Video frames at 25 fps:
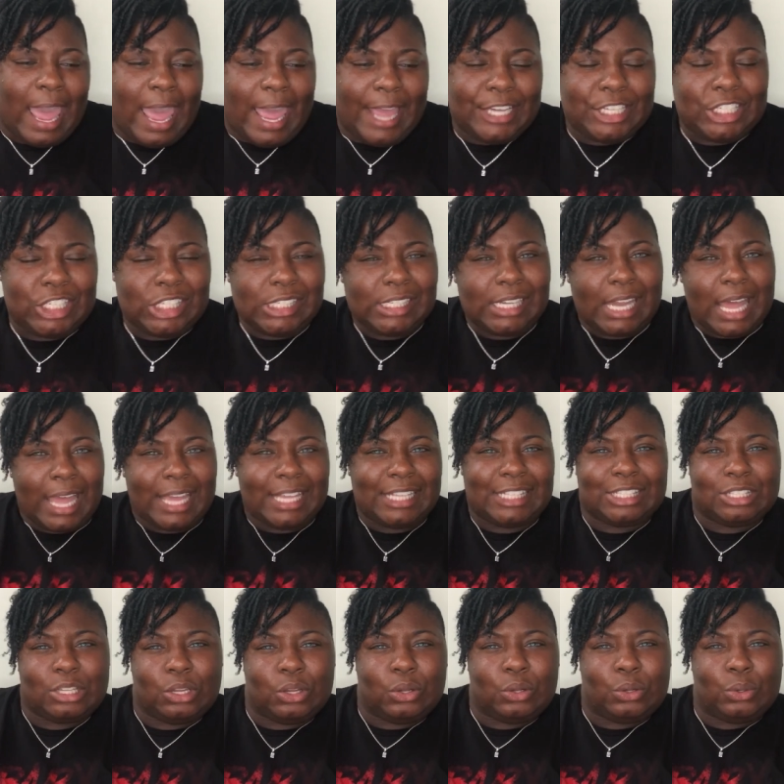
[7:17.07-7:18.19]
And she like,
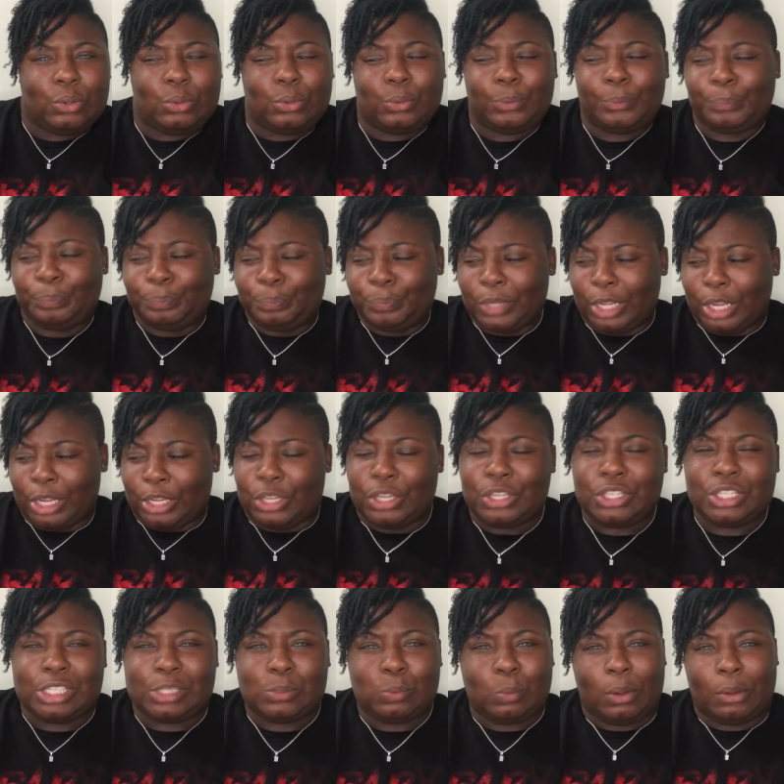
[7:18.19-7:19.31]
so you
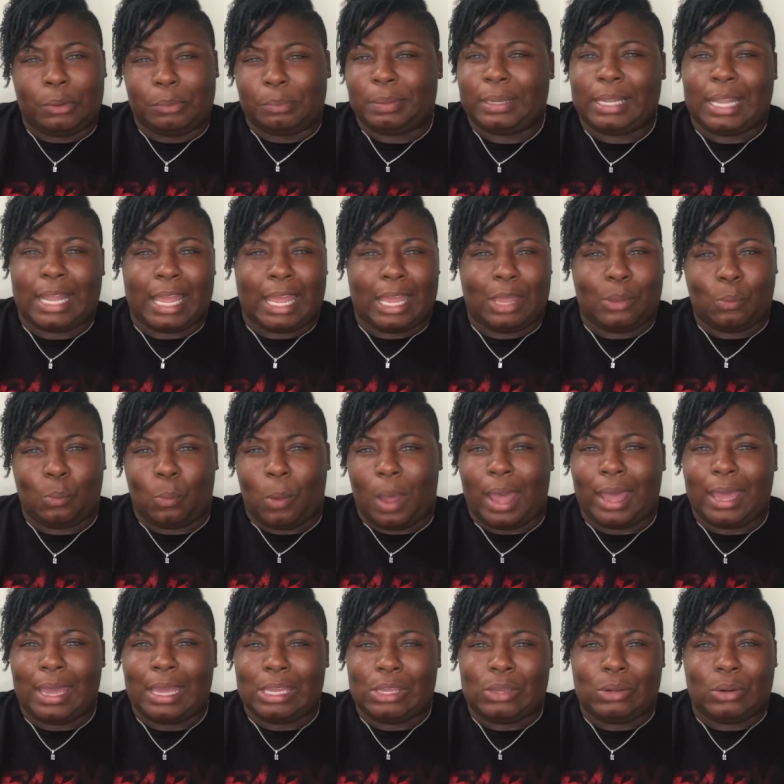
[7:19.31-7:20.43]
just want plain white?